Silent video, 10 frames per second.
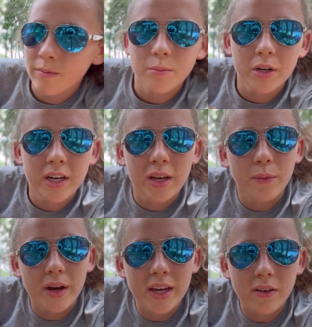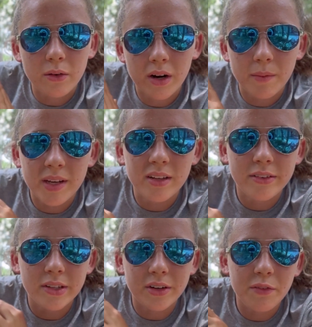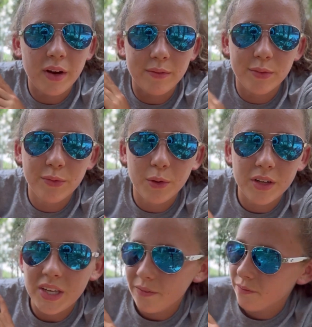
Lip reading: breeding weight requirement is 35 to 40.